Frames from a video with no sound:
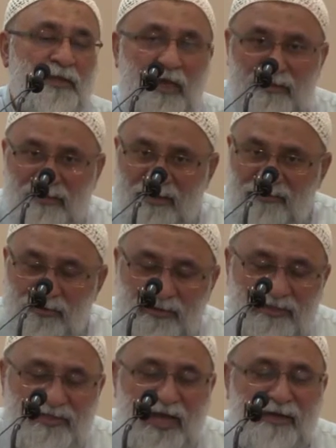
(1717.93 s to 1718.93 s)
And therefore,
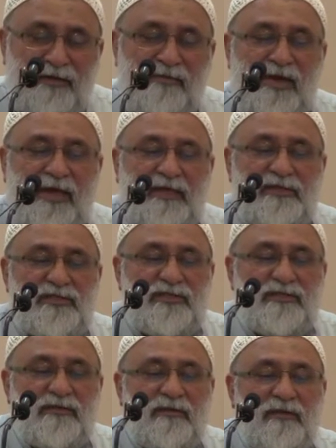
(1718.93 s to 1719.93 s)
this
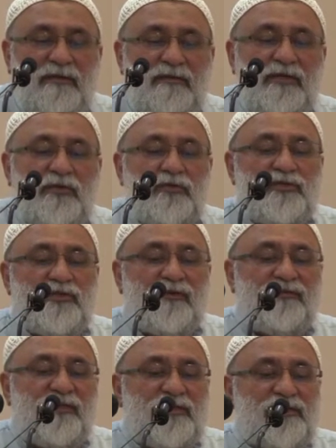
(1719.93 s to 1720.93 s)
undermines the use
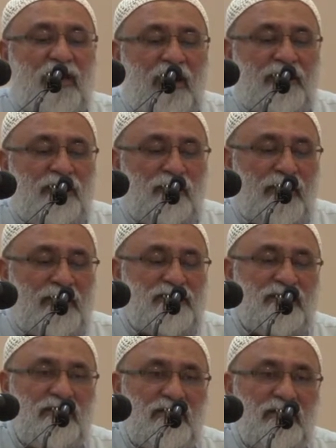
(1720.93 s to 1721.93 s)
of this
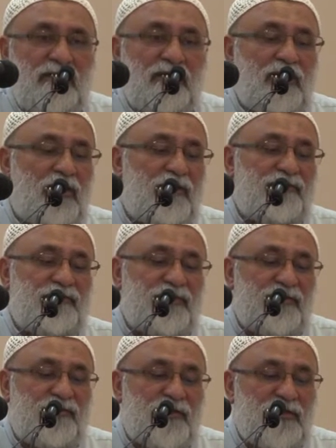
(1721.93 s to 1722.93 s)
argument of
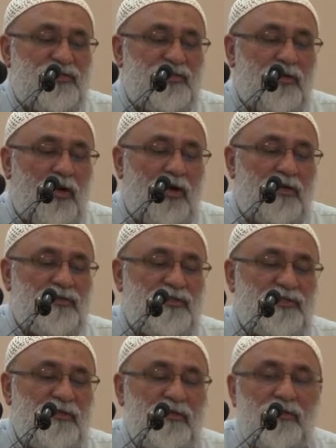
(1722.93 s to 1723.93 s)
the first
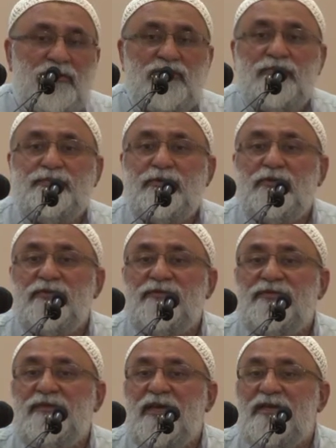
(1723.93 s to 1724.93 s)
cause to
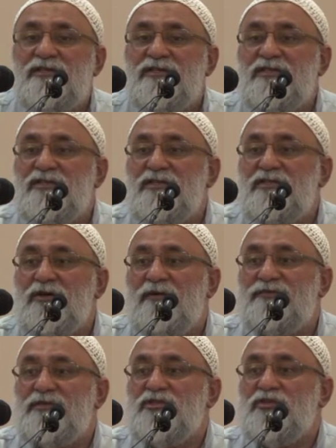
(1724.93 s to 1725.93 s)
prove the existence
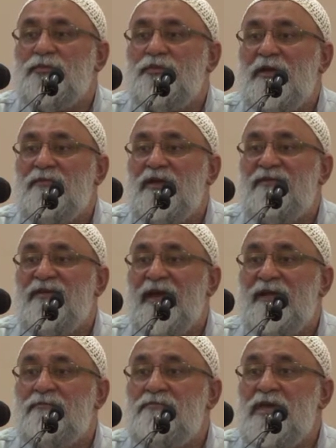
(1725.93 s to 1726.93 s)
of the supreme
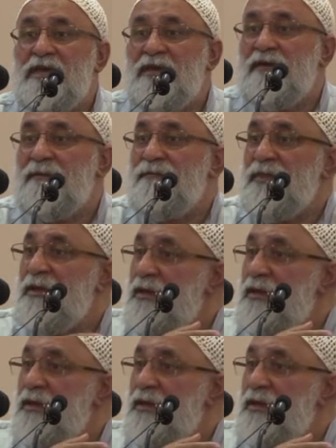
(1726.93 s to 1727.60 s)
divine being.